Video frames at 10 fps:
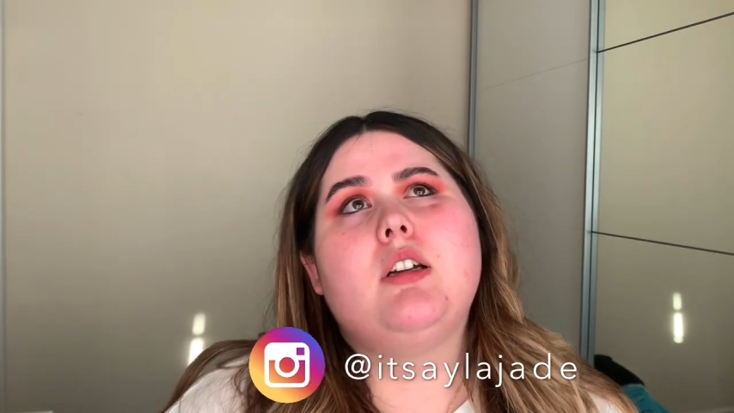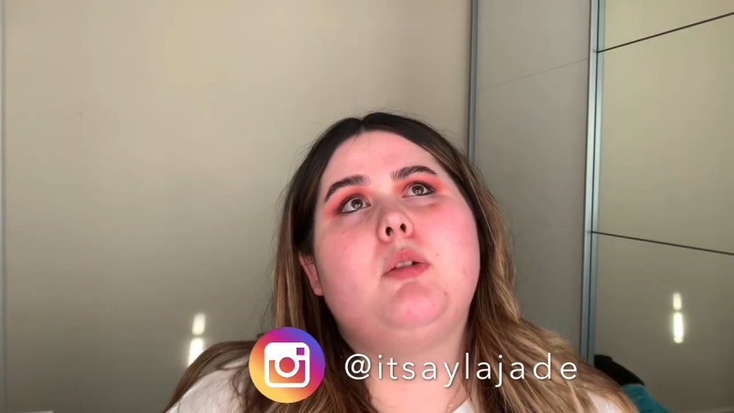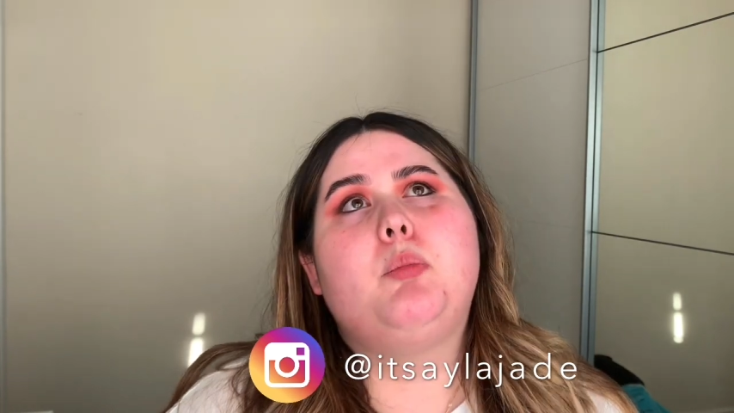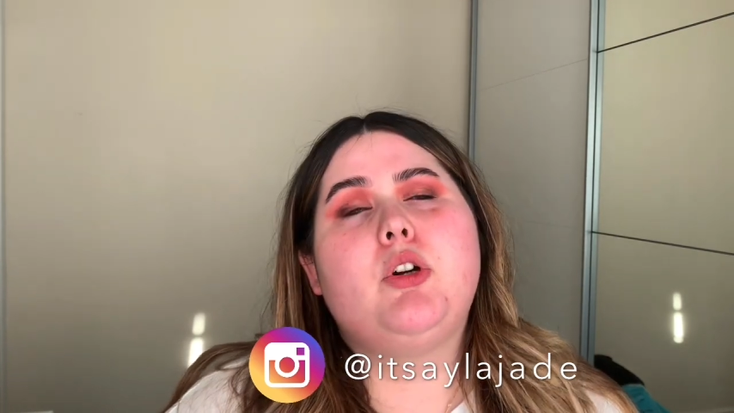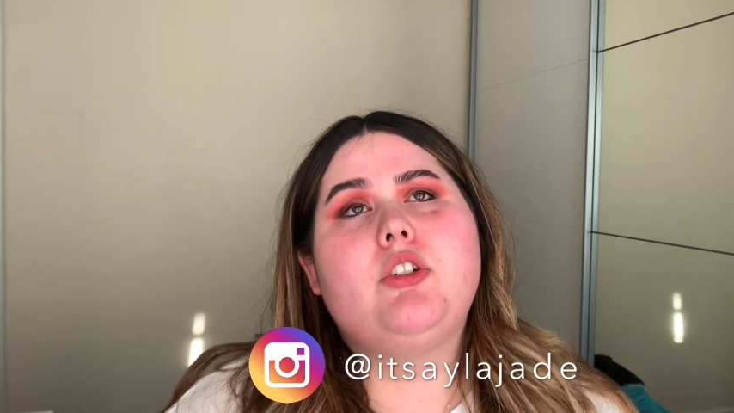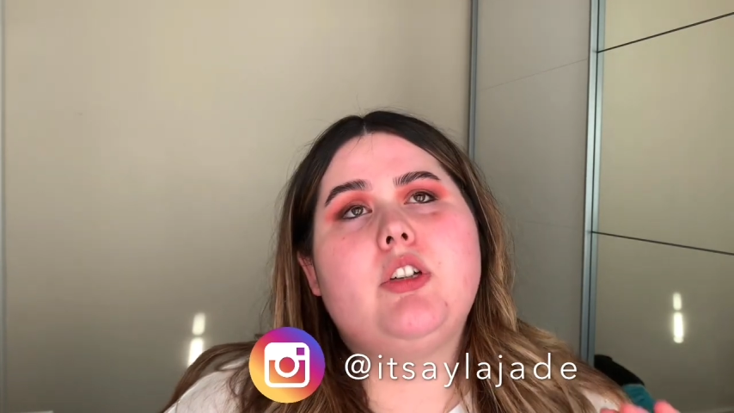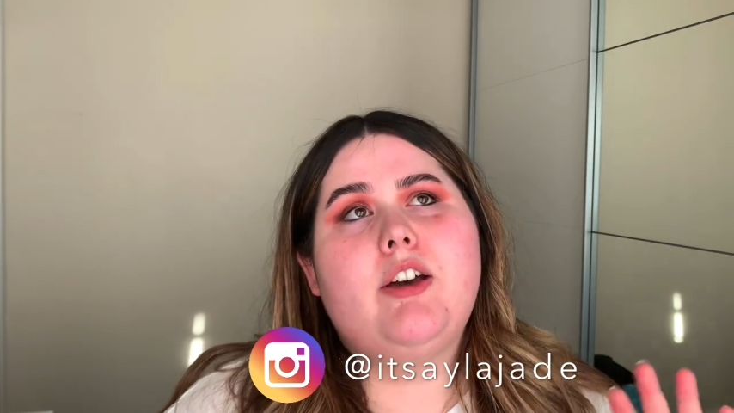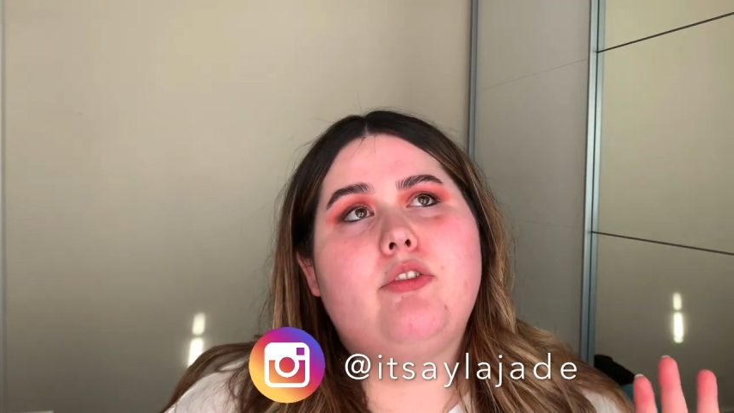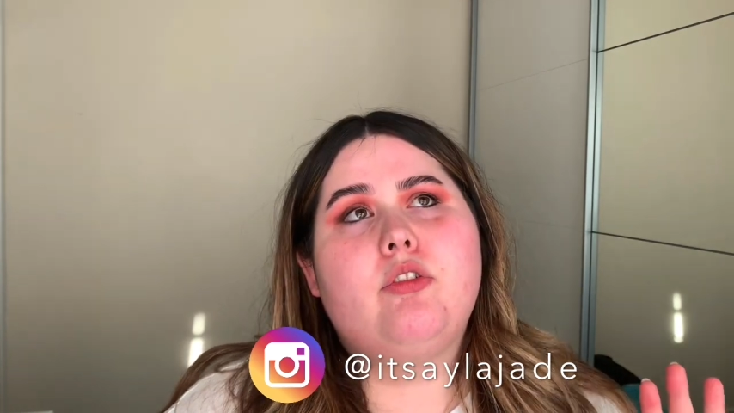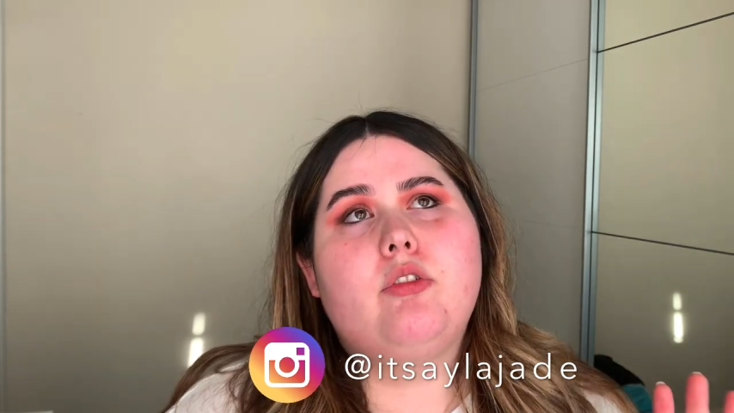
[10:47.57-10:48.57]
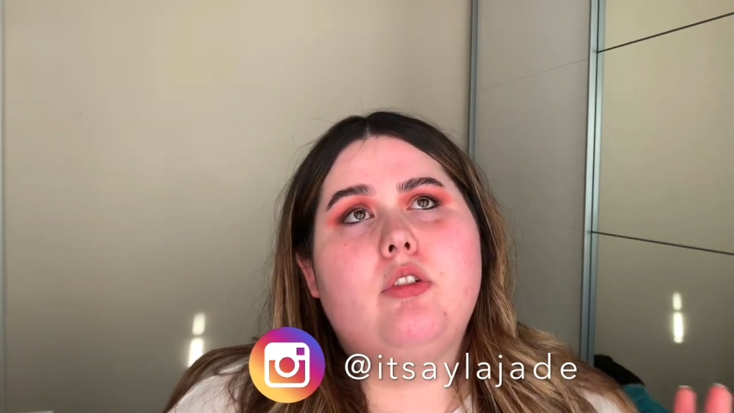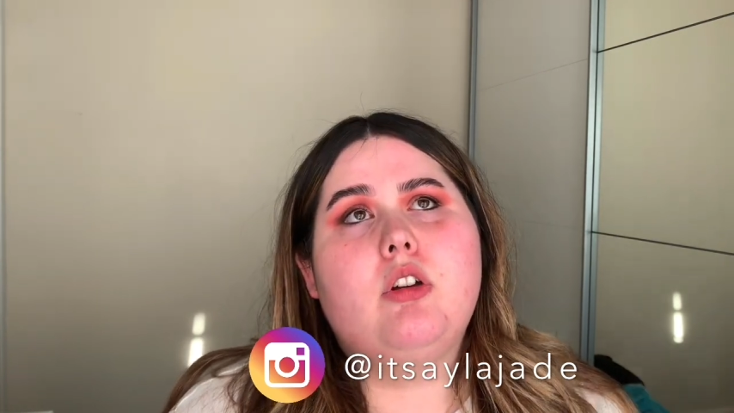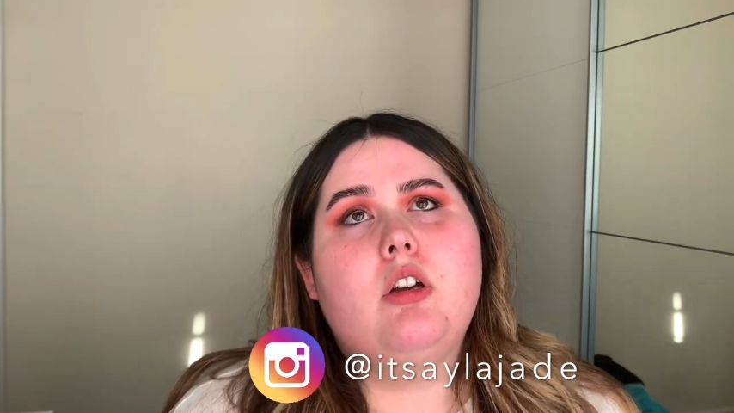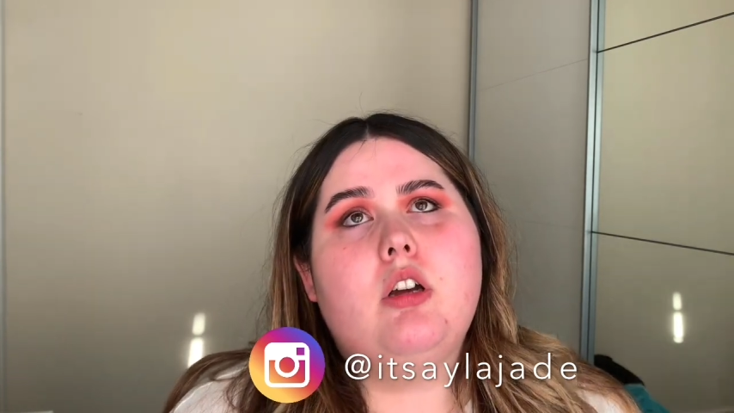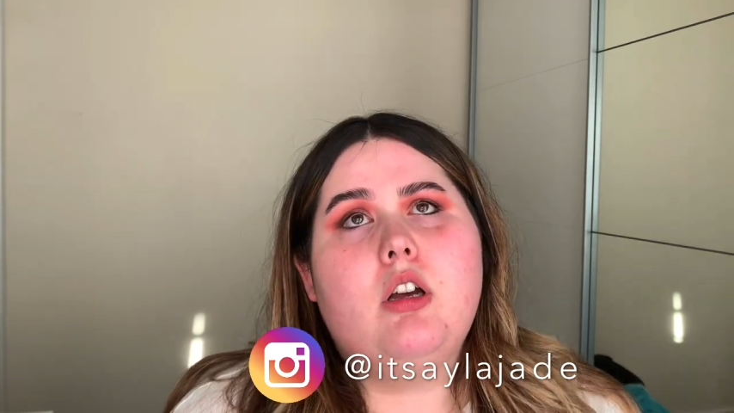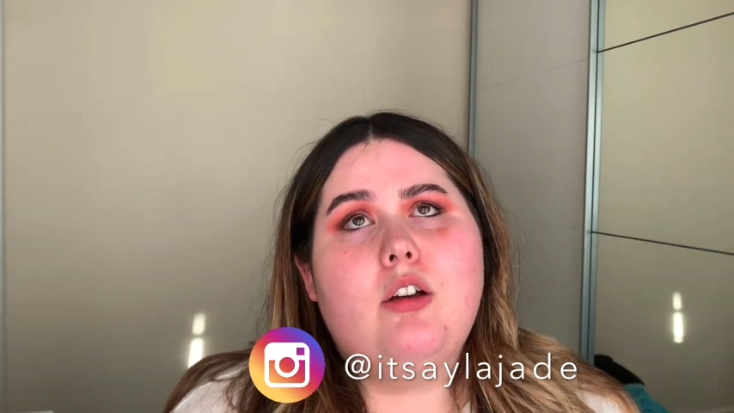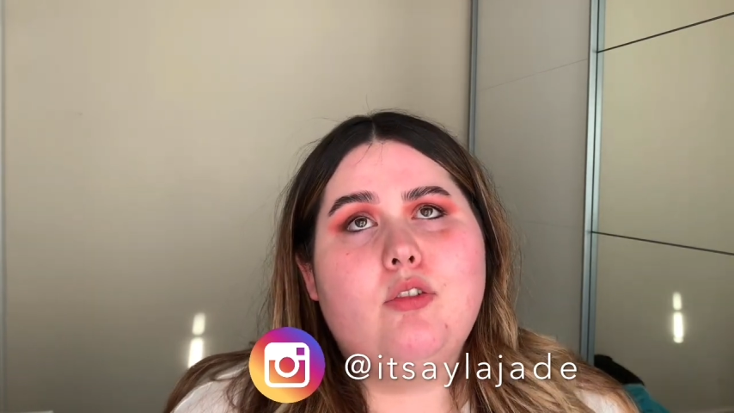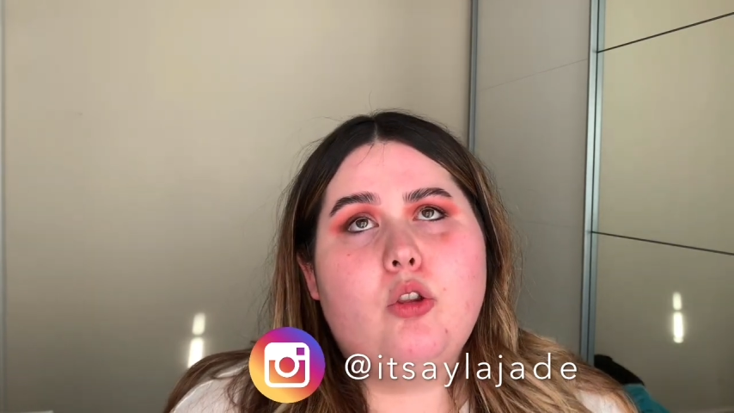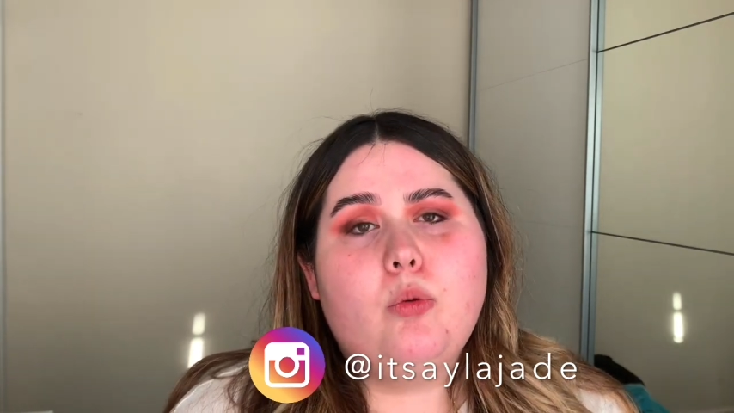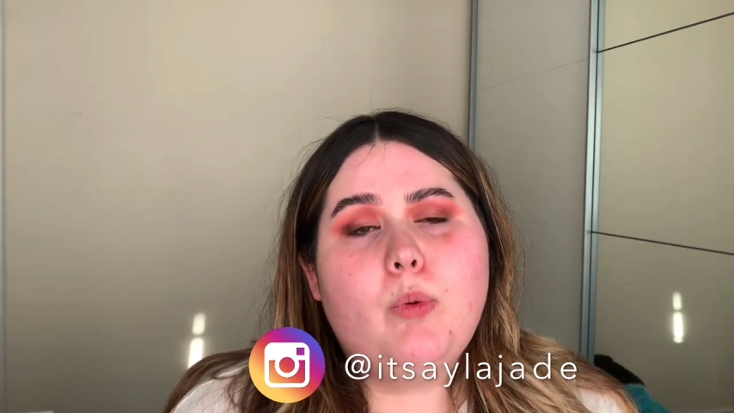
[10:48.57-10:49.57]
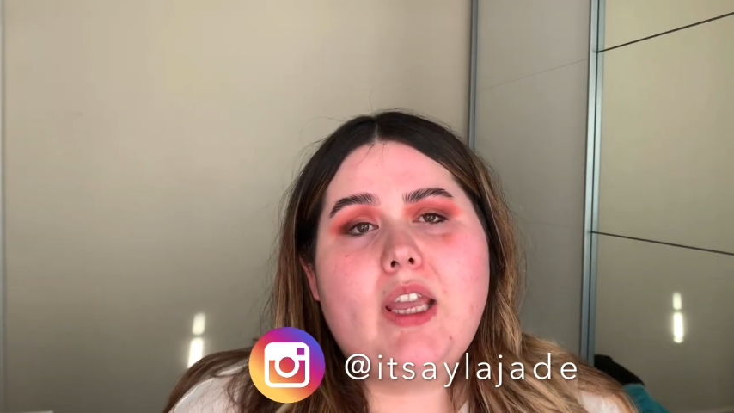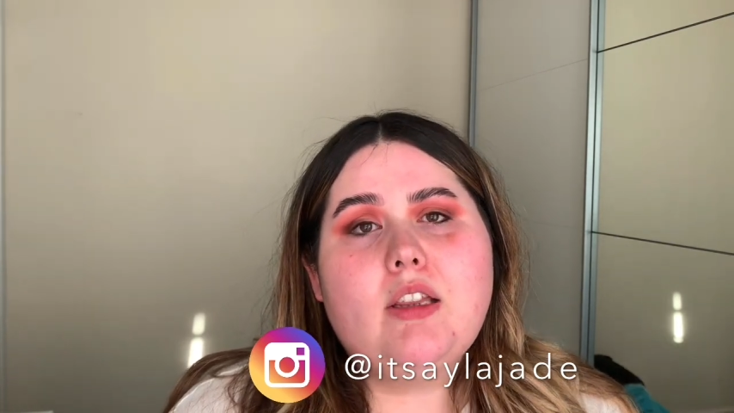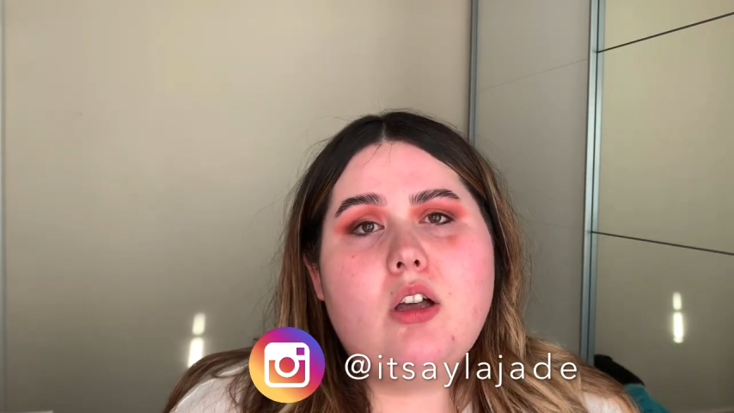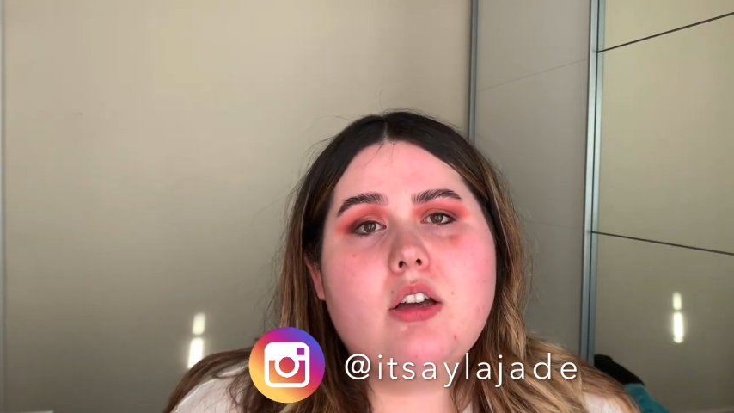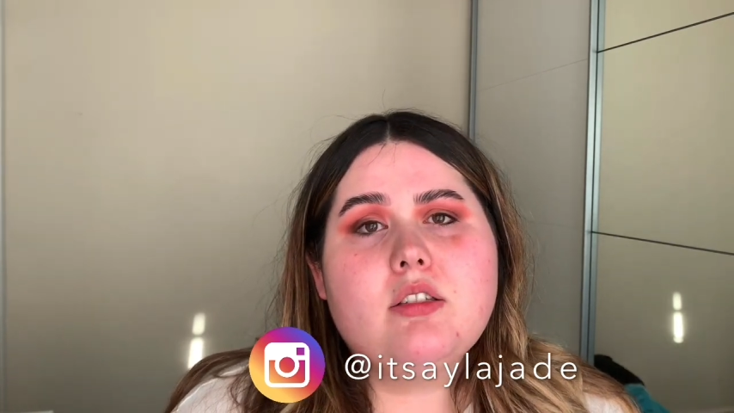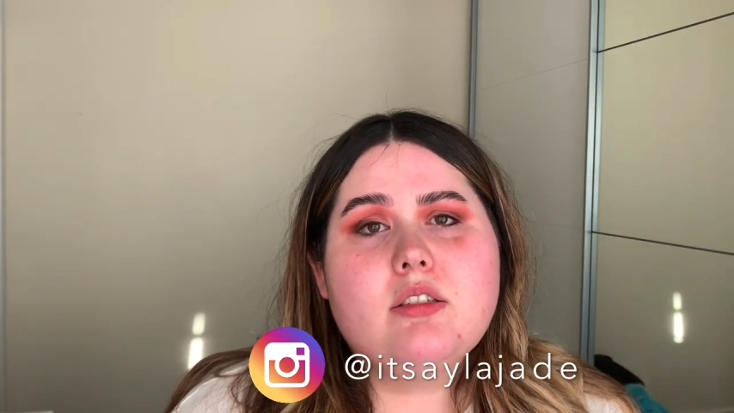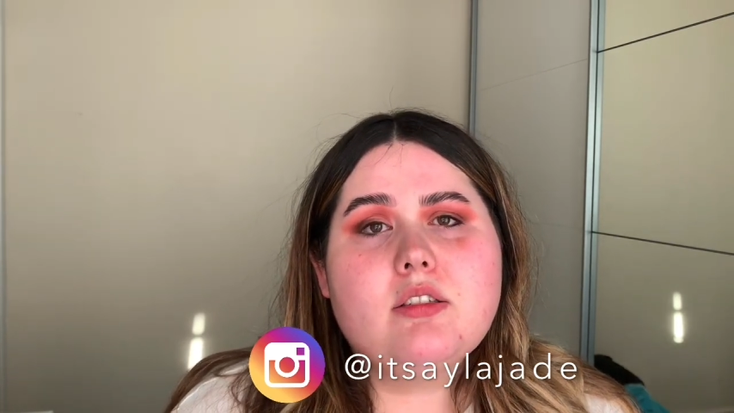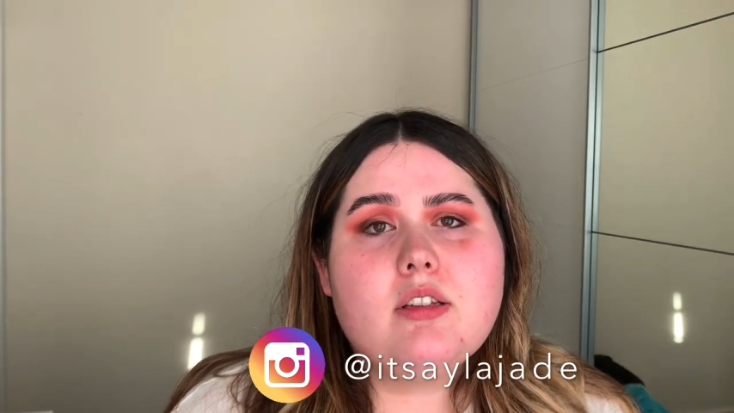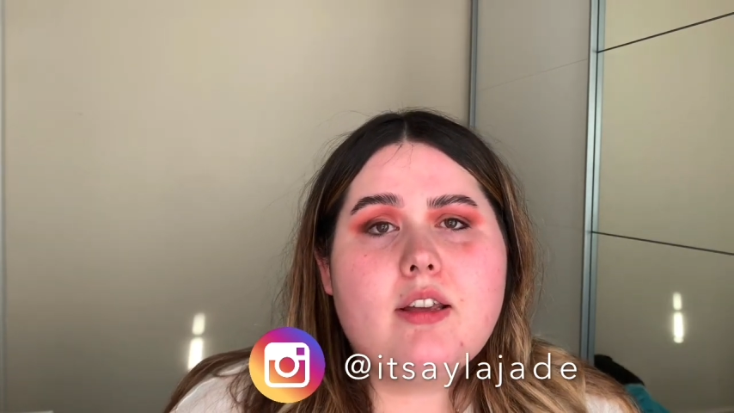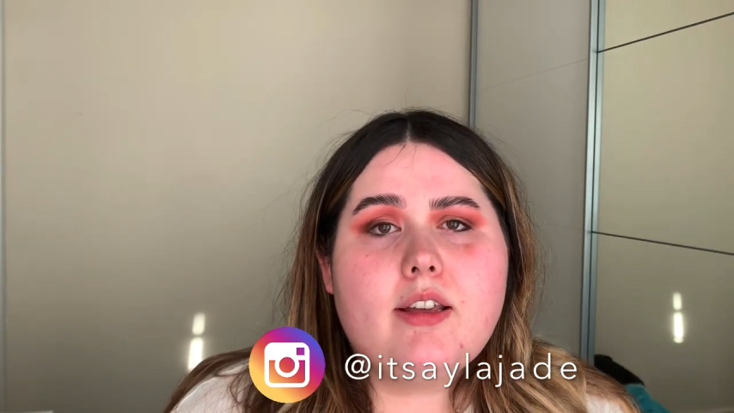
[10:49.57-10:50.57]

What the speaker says: But I've got the weight loss